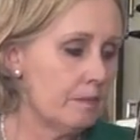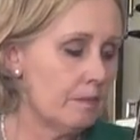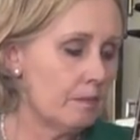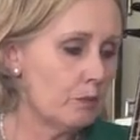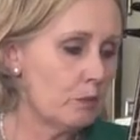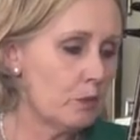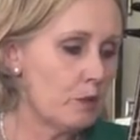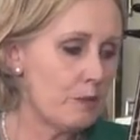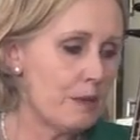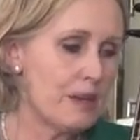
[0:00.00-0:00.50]

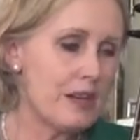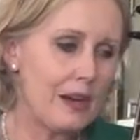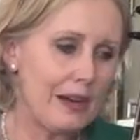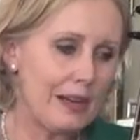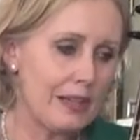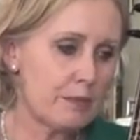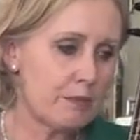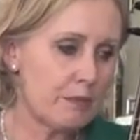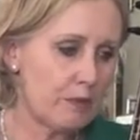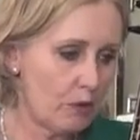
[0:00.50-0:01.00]
would be
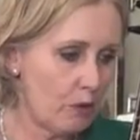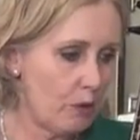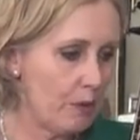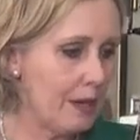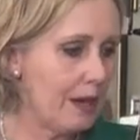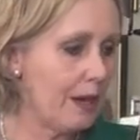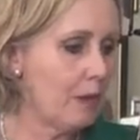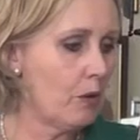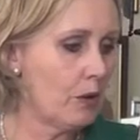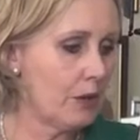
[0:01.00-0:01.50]
nice before we
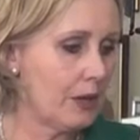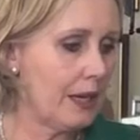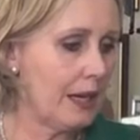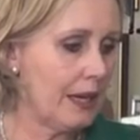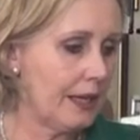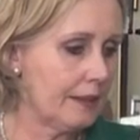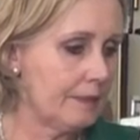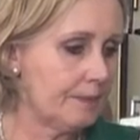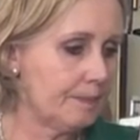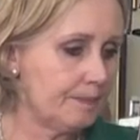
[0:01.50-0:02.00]
go on
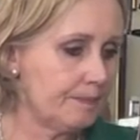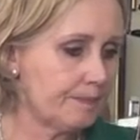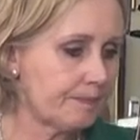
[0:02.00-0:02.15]
again.